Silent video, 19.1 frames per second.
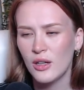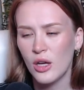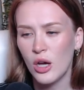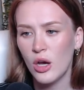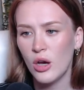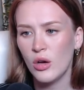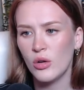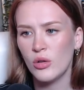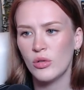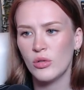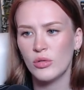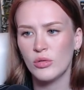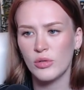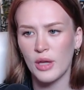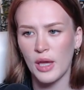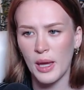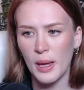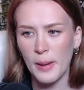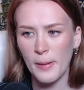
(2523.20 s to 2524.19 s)
okay.
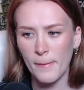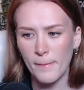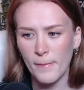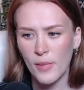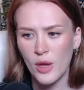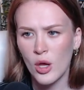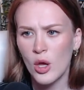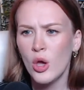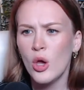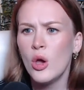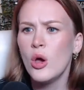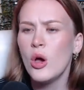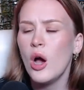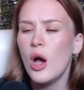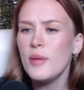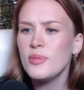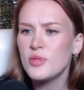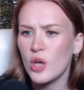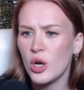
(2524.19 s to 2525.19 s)

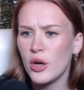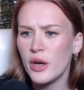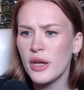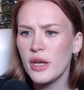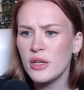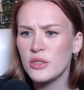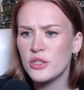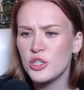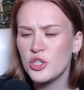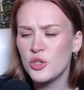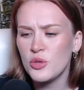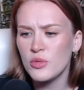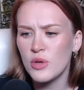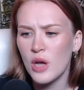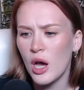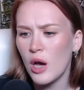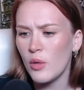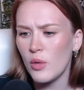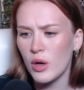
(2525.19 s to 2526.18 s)
I'm sorry. Did you
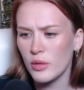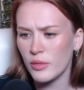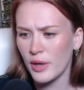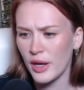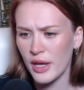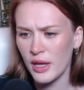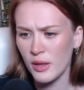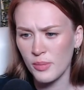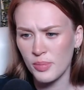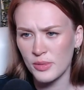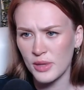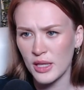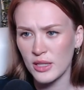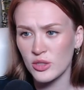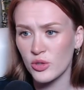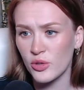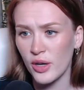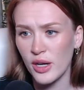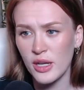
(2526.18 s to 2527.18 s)
not want ramp?
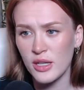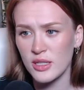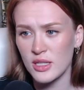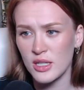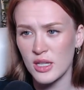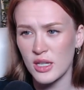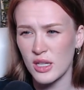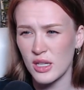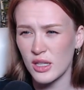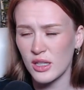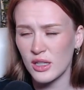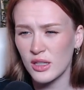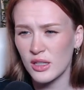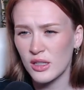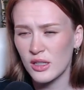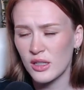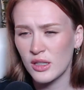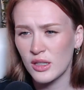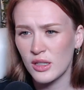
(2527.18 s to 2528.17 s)
That's crazy.
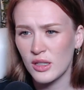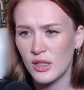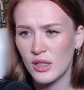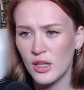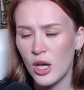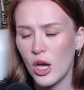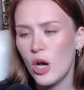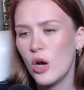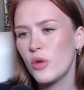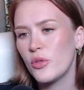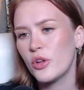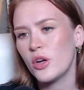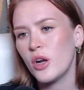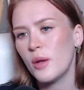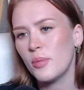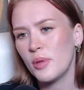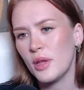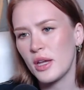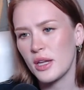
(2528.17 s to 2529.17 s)
Oh, they're
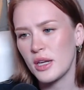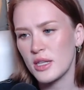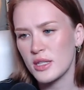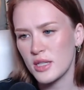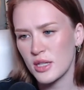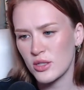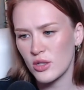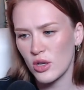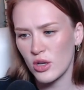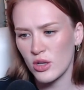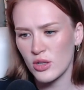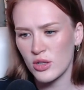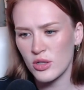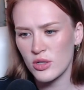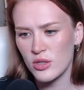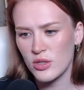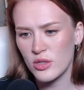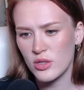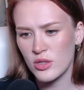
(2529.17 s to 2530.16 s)
not playing any six cards,
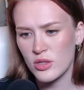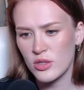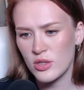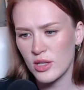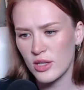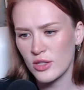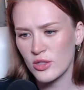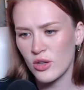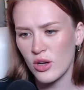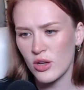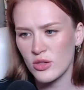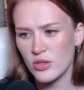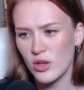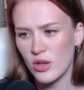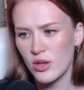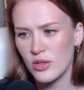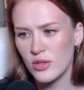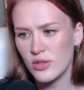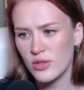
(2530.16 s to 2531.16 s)
six cost
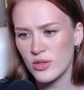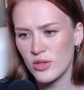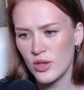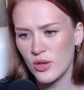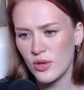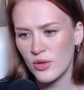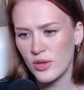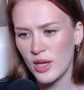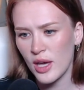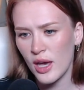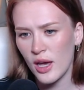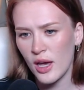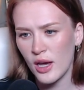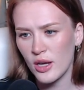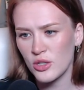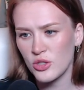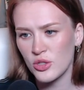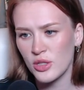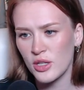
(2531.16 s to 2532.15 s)
cards. So yeah,
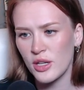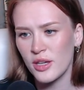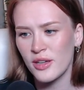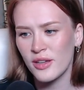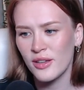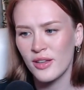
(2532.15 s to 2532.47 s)
actually,